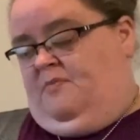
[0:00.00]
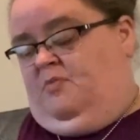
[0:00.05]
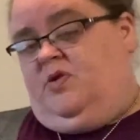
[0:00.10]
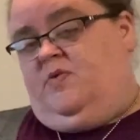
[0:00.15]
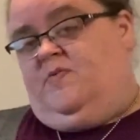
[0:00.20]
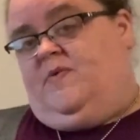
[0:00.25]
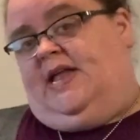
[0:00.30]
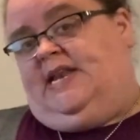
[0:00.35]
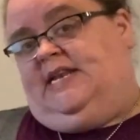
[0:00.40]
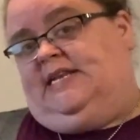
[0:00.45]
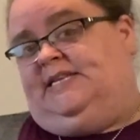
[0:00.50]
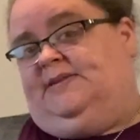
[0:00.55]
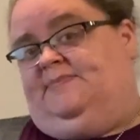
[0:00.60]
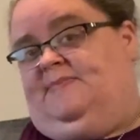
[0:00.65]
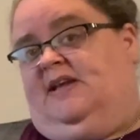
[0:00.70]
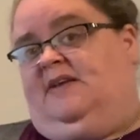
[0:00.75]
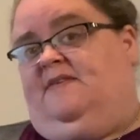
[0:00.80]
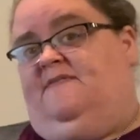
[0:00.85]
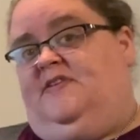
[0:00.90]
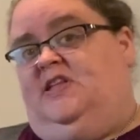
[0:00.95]
We wanted to
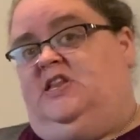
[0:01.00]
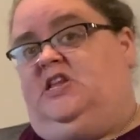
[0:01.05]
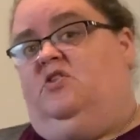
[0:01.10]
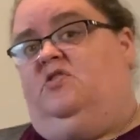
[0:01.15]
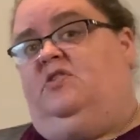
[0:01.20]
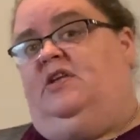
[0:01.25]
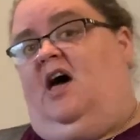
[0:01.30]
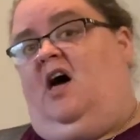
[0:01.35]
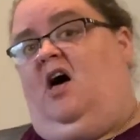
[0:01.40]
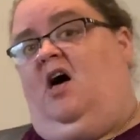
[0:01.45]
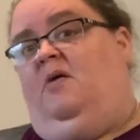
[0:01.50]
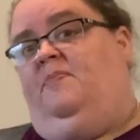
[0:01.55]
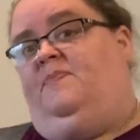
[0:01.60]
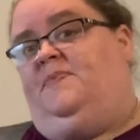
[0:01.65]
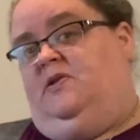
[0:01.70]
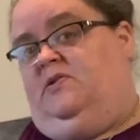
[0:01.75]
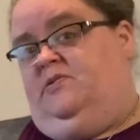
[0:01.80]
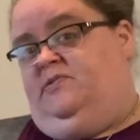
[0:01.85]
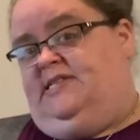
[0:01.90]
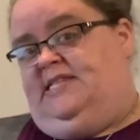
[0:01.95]
make a video to help
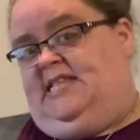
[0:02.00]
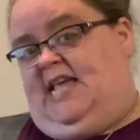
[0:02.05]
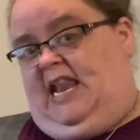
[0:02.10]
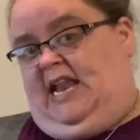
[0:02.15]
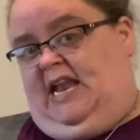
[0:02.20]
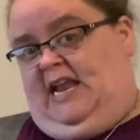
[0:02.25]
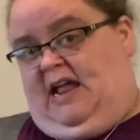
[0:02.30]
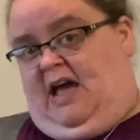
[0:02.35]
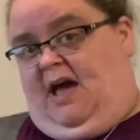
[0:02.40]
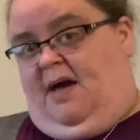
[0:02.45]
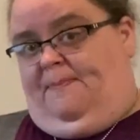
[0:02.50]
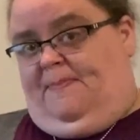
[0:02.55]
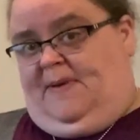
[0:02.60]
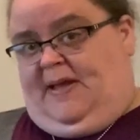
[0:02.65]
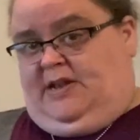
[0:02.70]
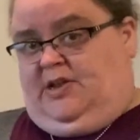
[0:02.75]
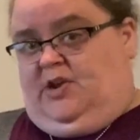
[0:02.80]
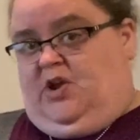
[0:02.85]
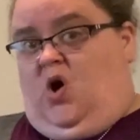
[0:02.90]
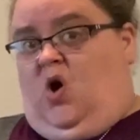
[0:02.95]
you set it up
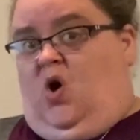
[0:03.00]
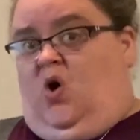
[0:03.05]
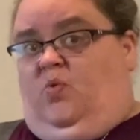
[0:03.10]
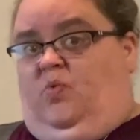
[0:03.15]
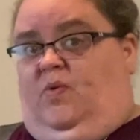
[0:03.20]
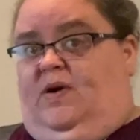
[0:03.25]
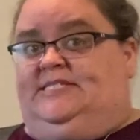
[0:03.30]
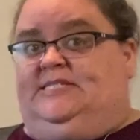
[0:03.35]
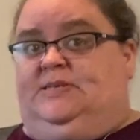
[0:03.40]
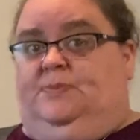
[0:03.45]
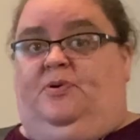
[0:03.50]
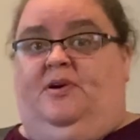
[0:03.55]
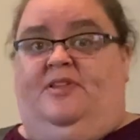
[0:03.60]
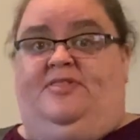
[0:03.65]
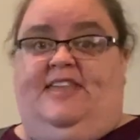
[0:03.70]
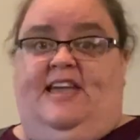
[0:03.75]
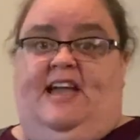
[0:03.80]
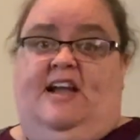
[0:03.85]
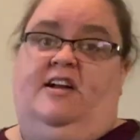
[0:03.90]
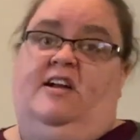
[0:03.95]
and know what to
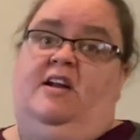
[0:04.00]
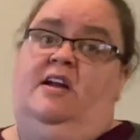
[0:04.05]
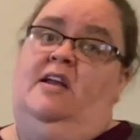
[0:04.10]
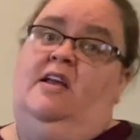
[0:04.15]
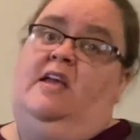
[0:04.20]
put there.